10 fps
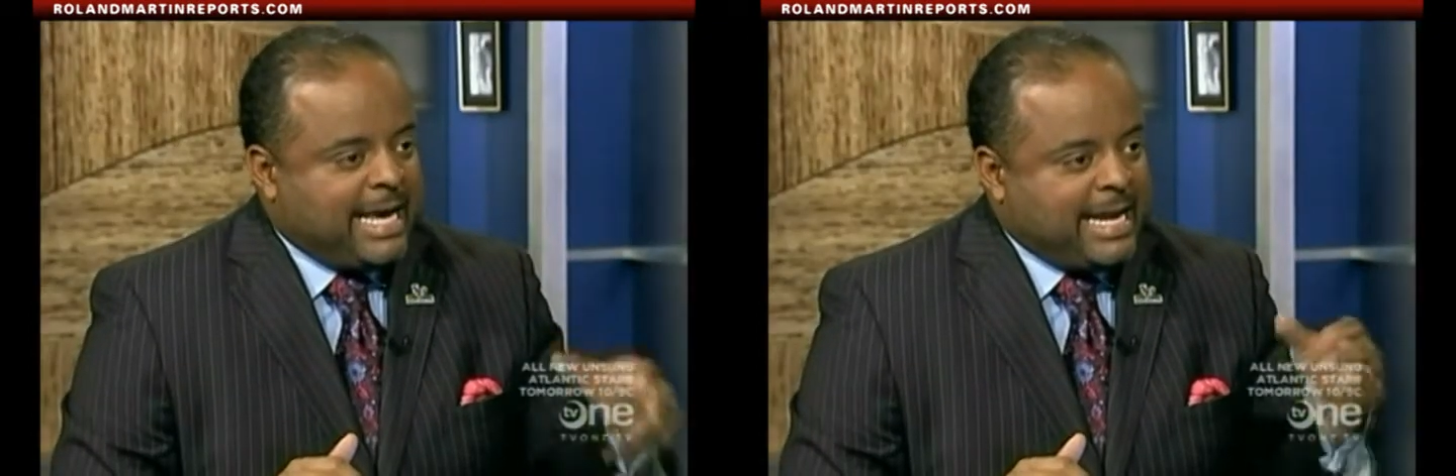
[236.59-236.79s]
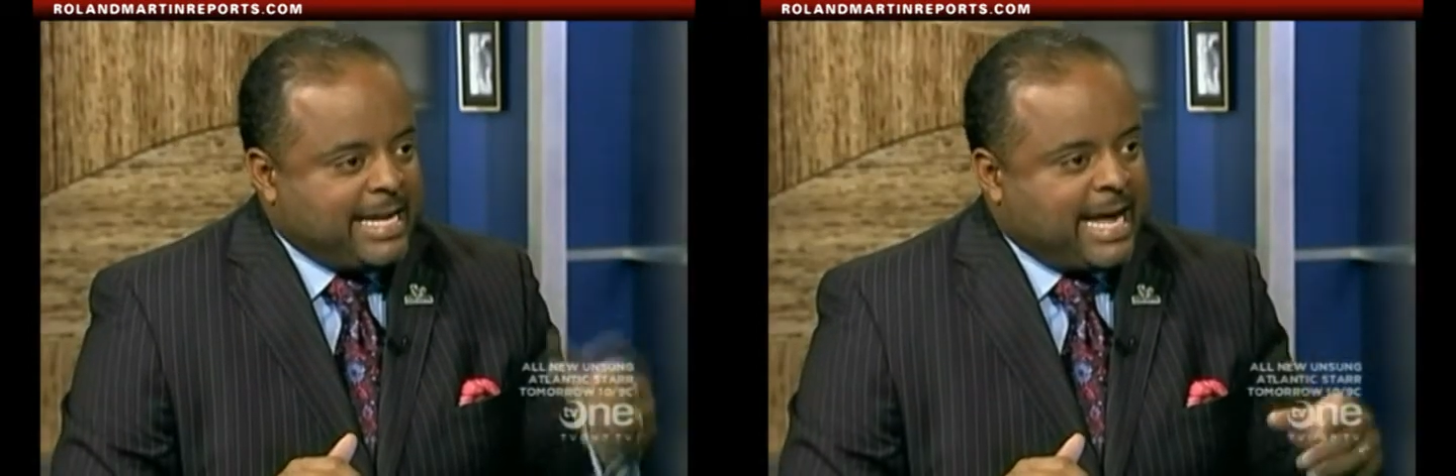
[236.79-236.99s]

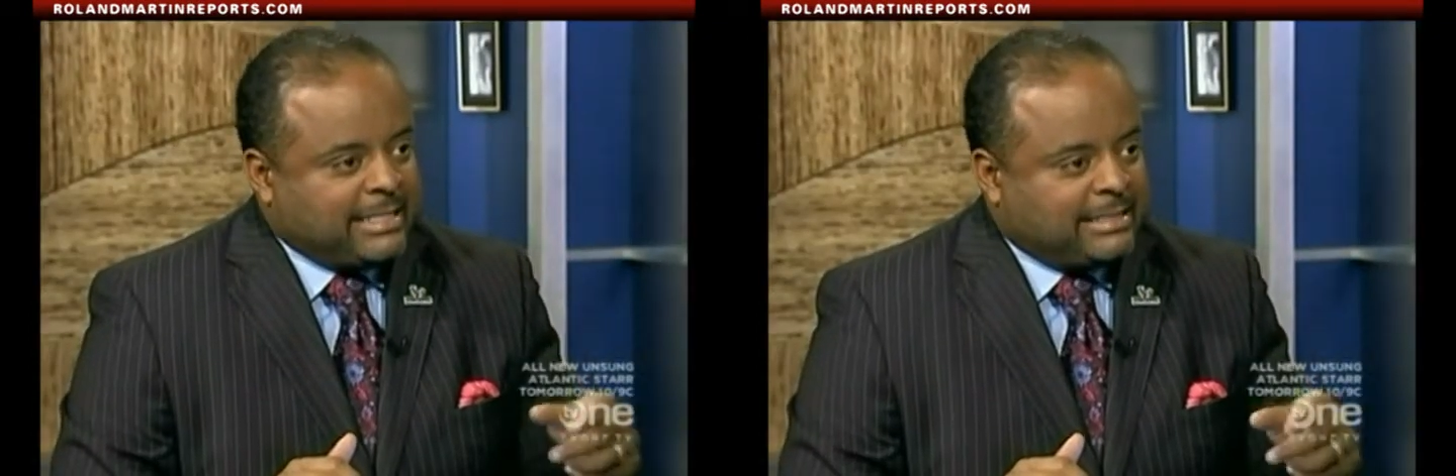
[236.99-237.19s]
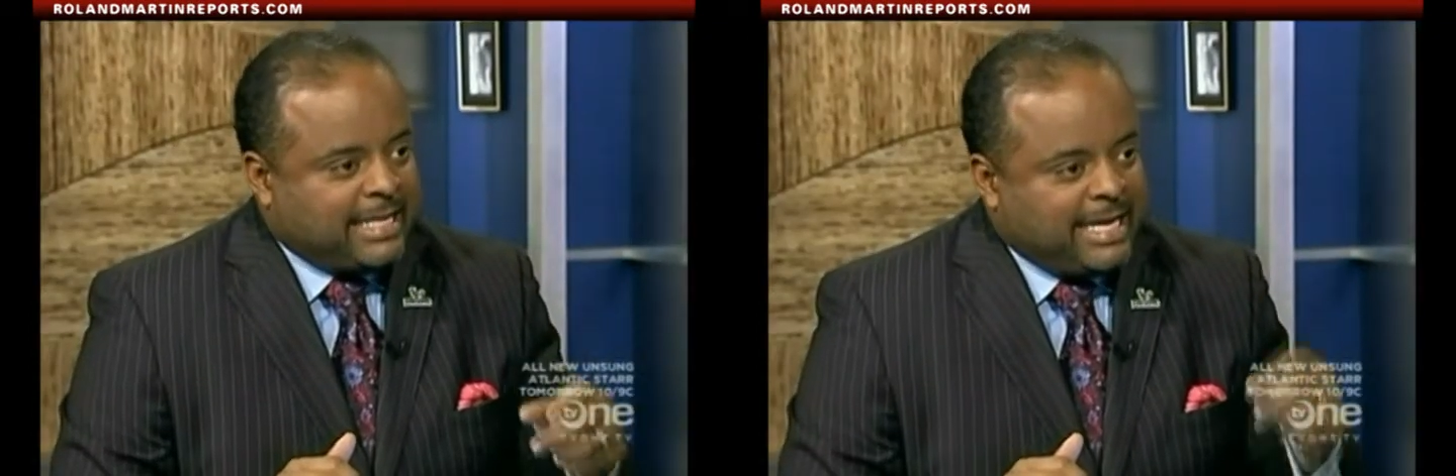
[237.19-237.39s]
and
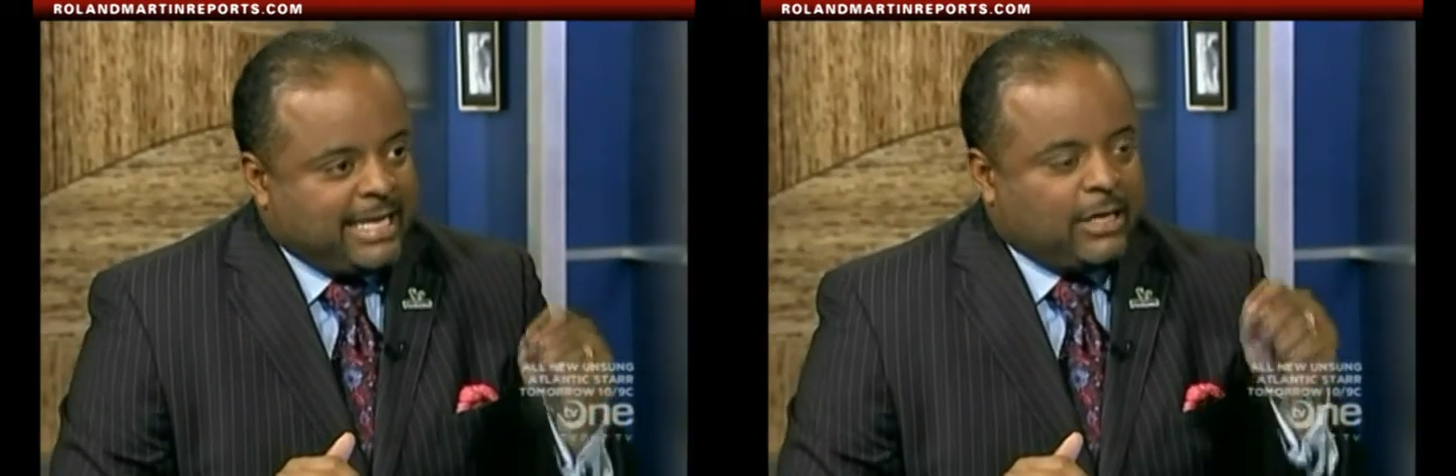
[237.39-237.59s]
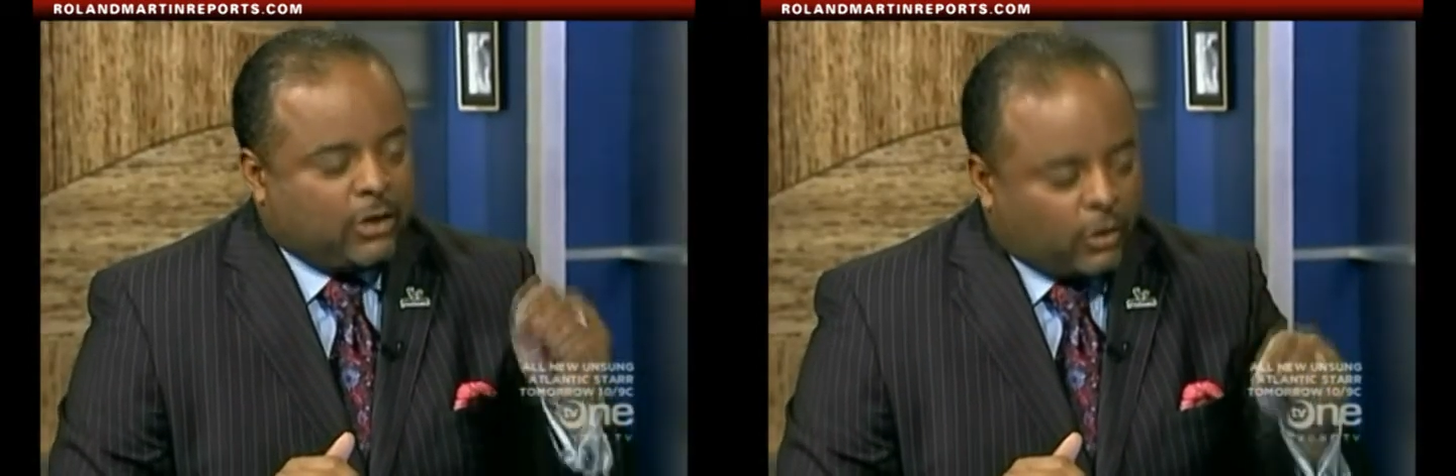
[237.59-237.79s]
not
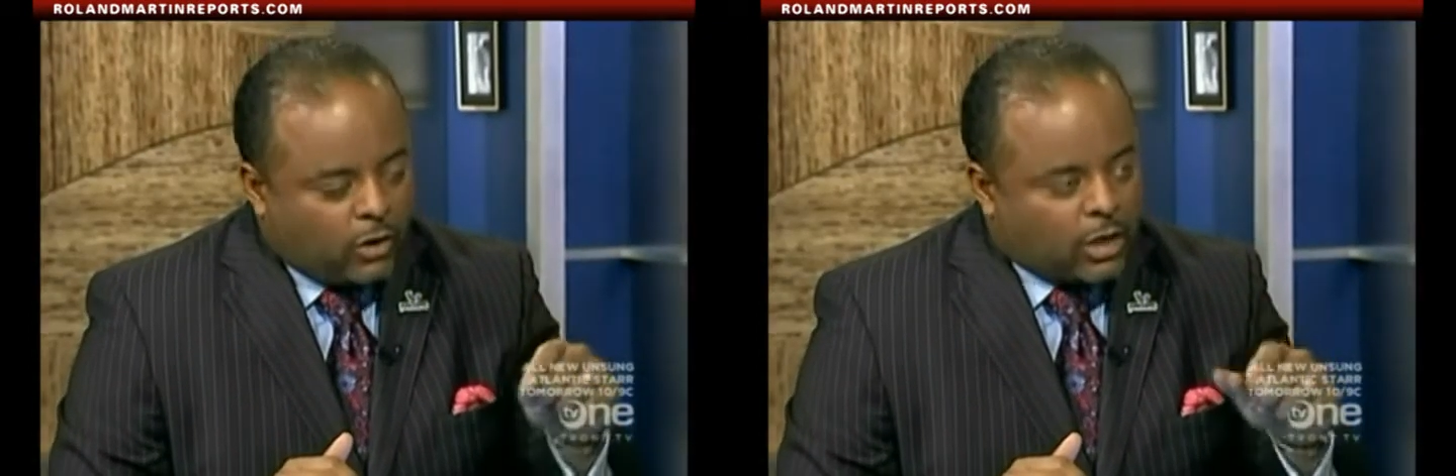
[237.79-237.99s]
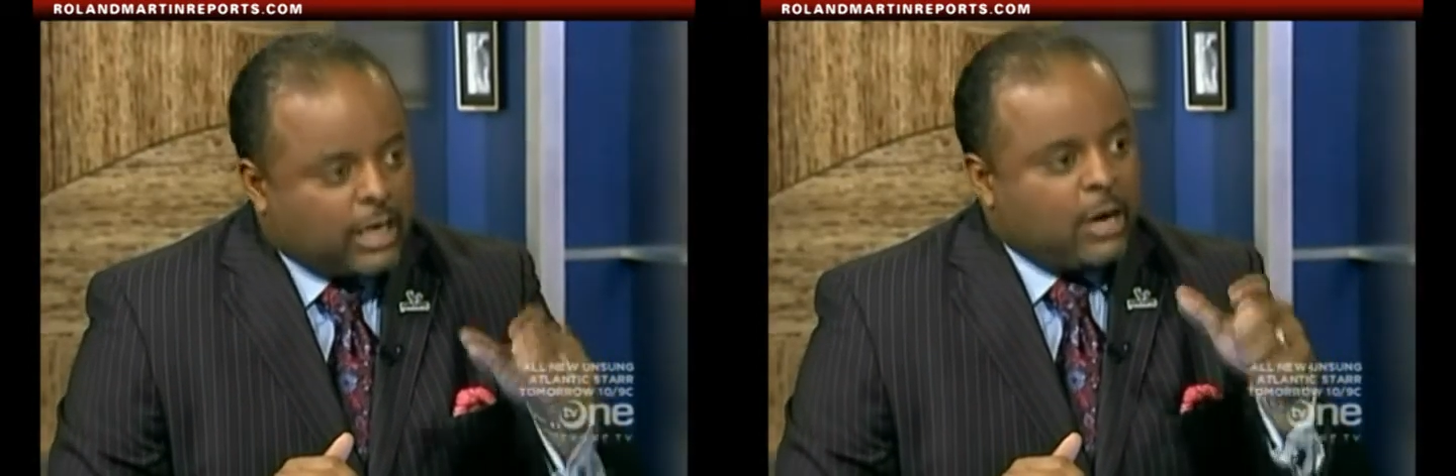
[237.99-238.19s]
saying,
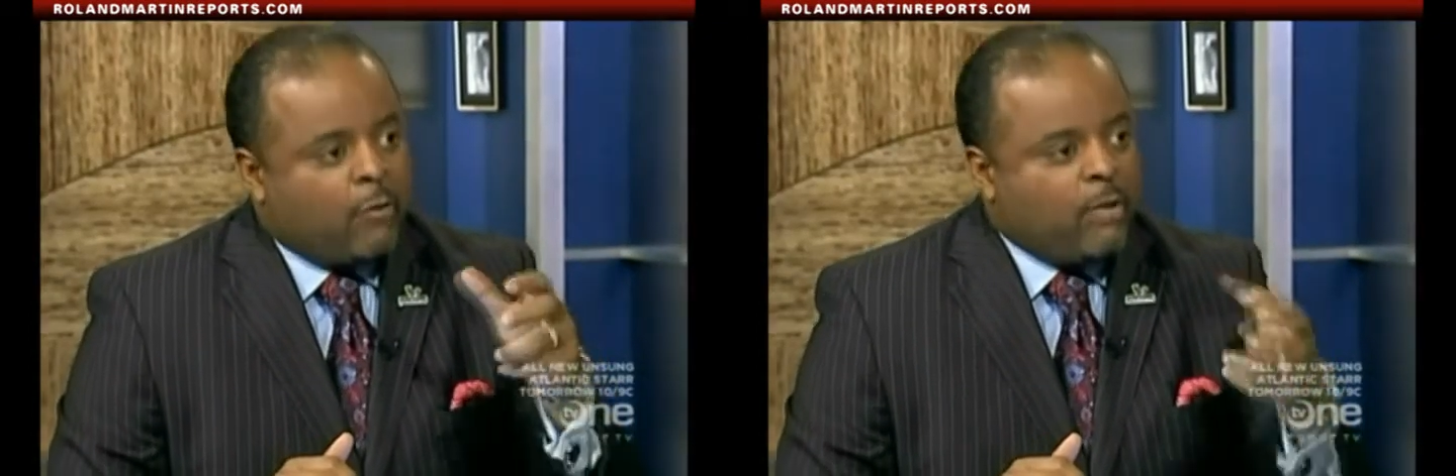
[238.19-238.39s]
look,